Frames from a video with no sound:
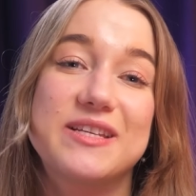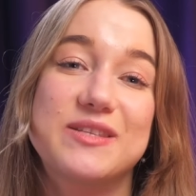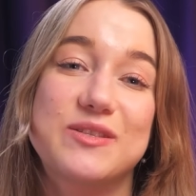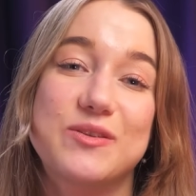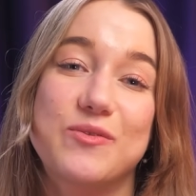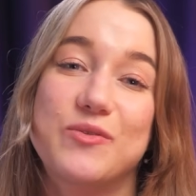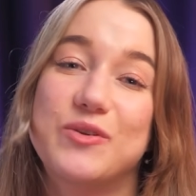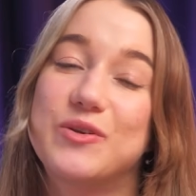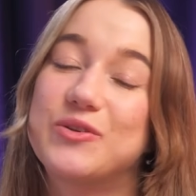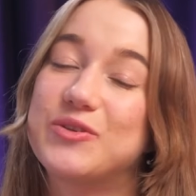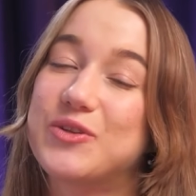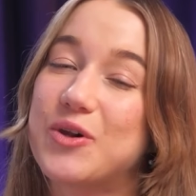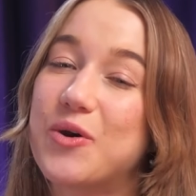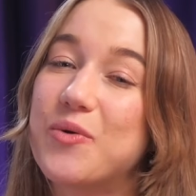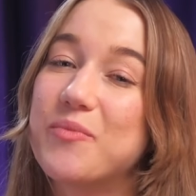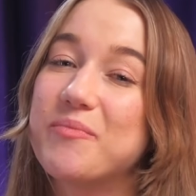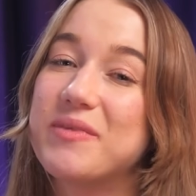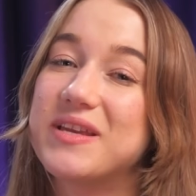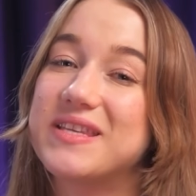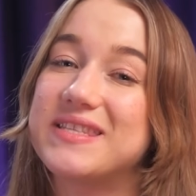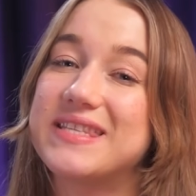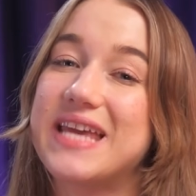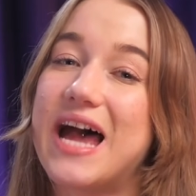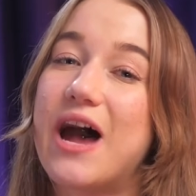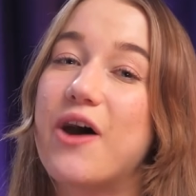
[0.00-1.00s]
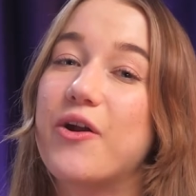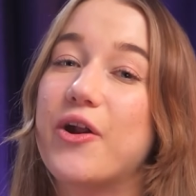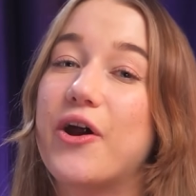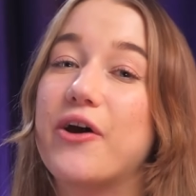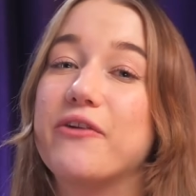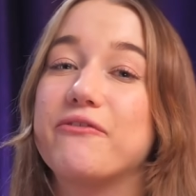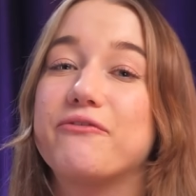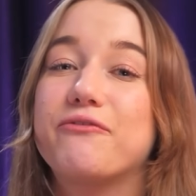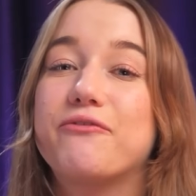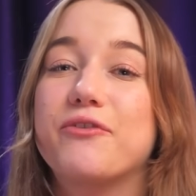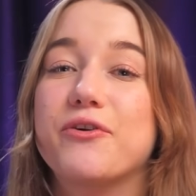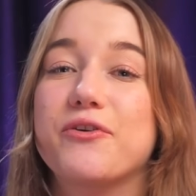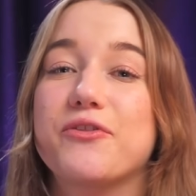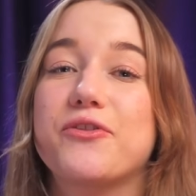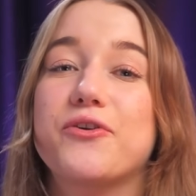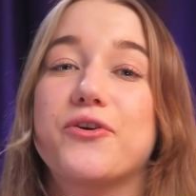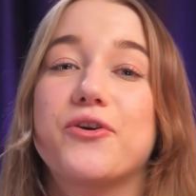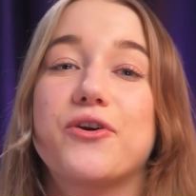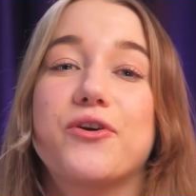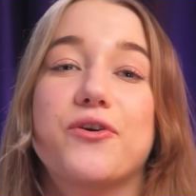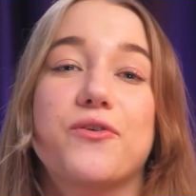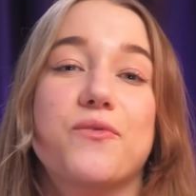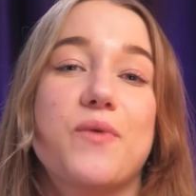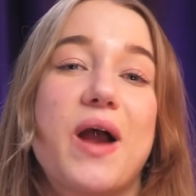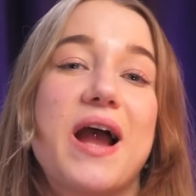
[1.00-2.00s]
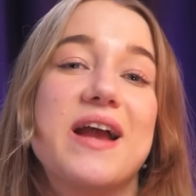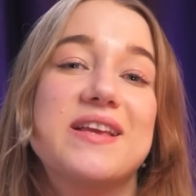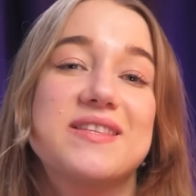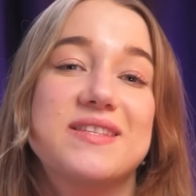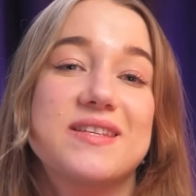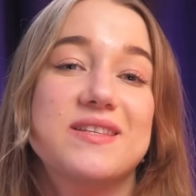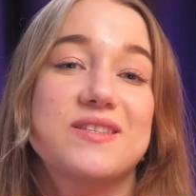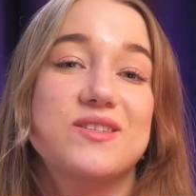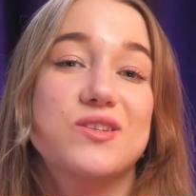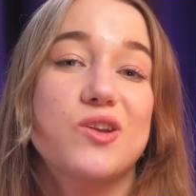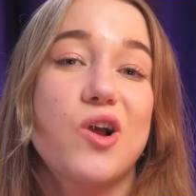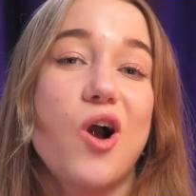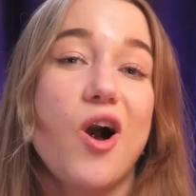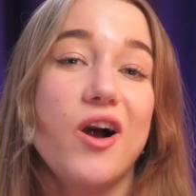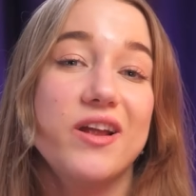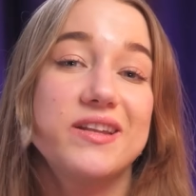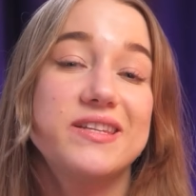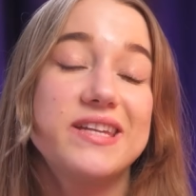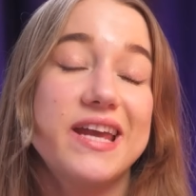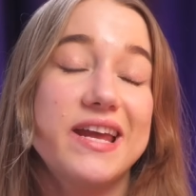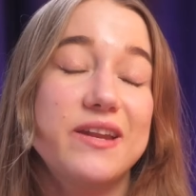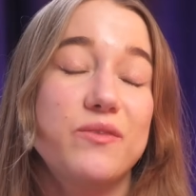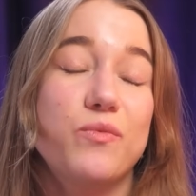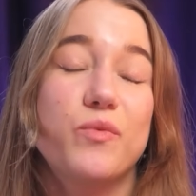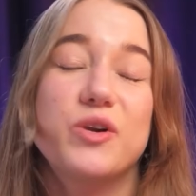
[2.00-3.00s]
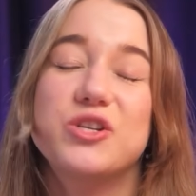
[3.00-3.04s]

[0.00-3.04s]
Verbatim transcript: so you don't miss out on further Horizons content,